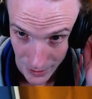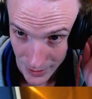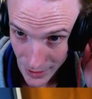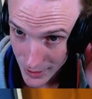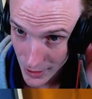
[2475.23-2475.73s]

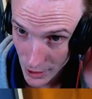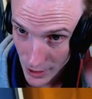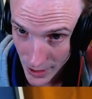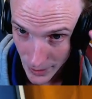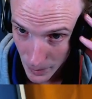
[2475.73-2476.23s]
Sucks that you
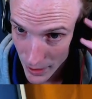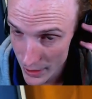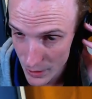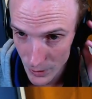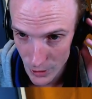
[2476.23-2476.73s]
had the
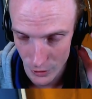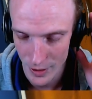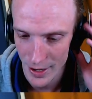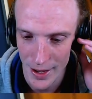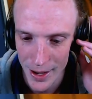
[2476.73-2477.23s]
Blastoise
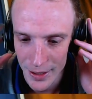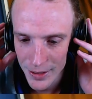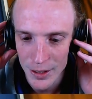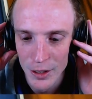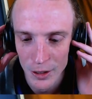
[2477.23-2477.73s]
straight out,
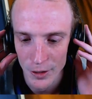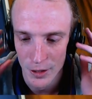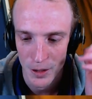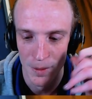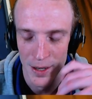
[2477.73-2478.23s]
so you got the
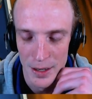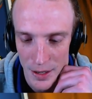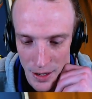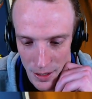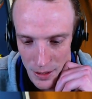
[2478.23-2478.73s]
top deck you
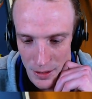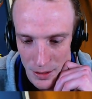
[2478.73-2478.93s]
needed.